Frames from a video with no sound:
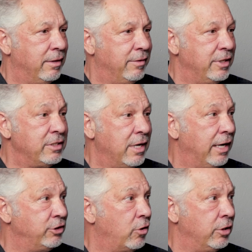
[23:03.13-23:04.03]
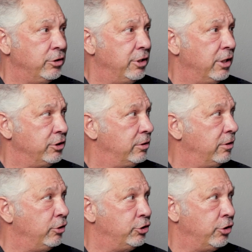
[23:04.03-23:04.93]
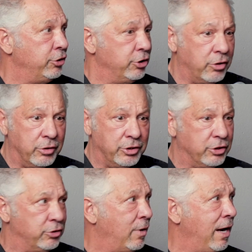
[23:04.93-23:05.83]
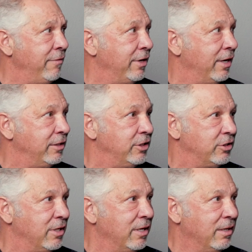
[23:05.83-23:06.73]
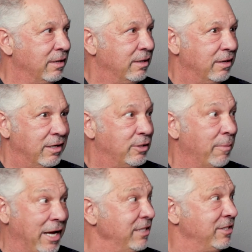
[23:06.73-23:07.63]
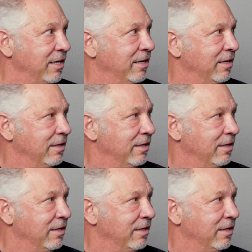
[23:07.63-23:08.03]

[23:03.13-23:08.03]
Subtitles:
these guys their churches are just thriving, and it's amazing.